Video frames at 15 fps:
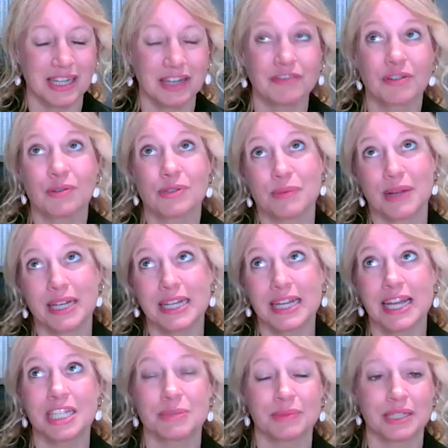And of course, when
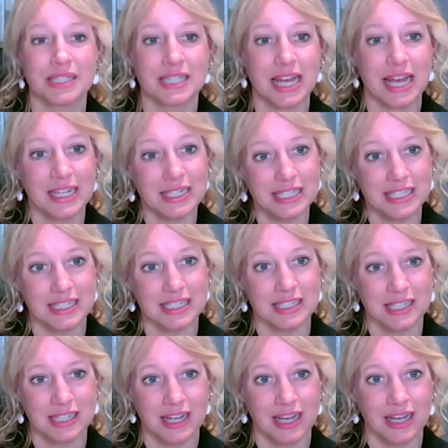engagements
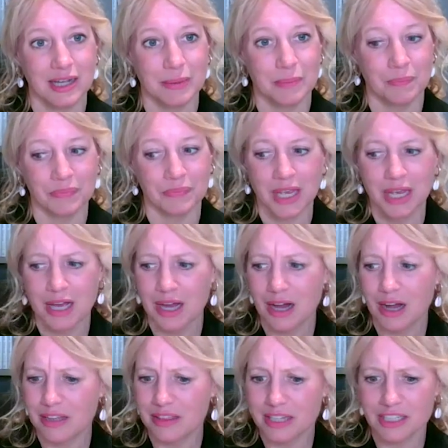ended,
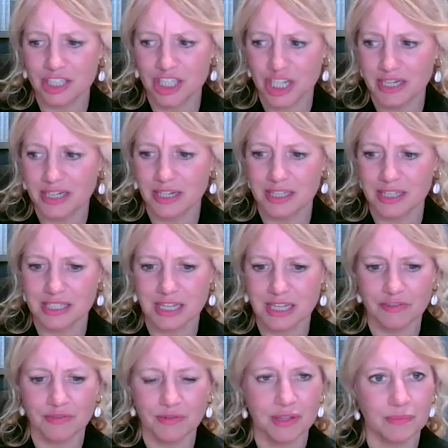I think Jane
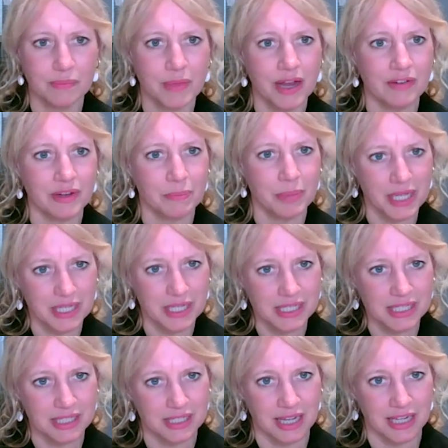herself with Mary
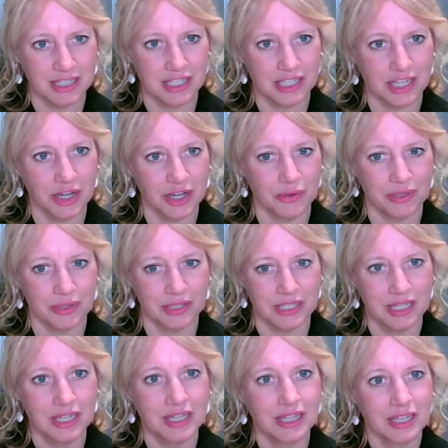Pearson had to go and
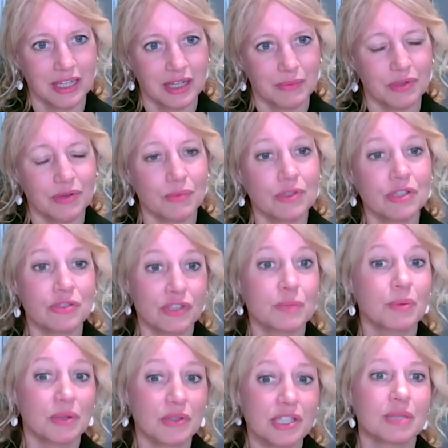was
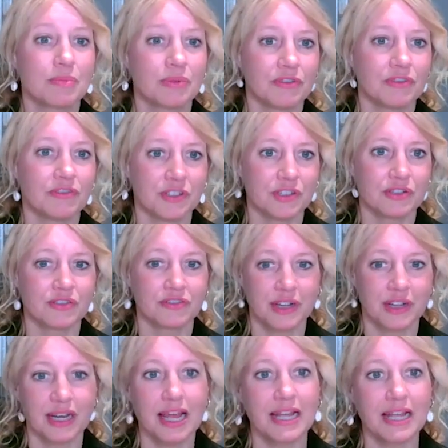responsible for sort of
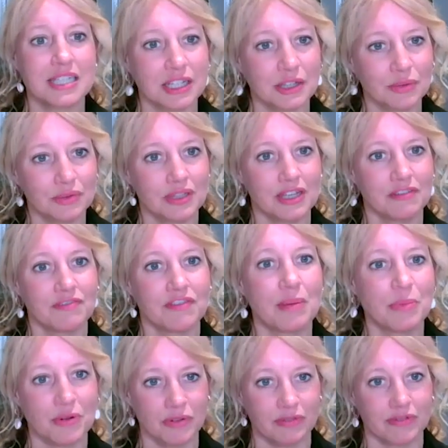collecting all the
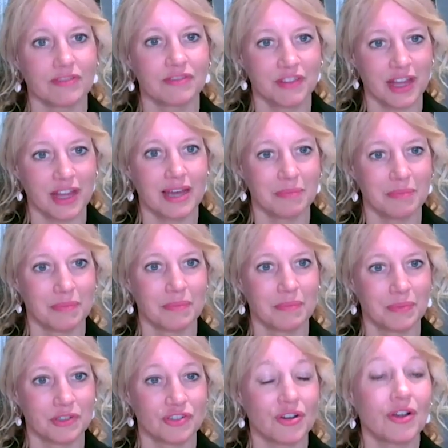ephemera of their
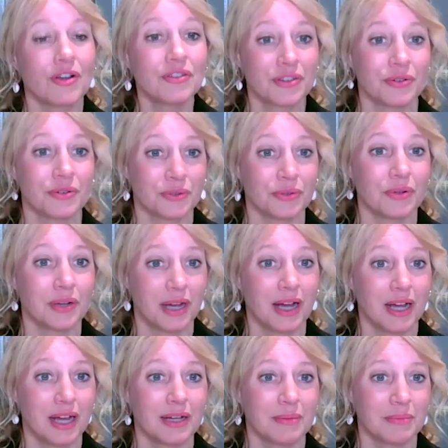betrothal,
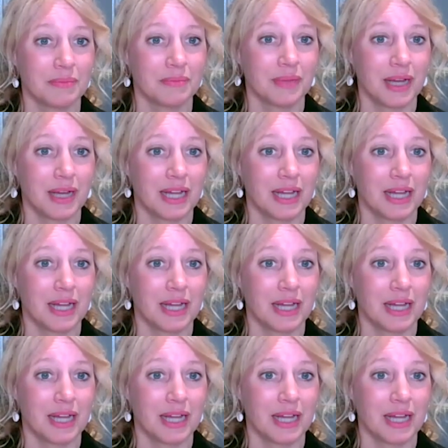and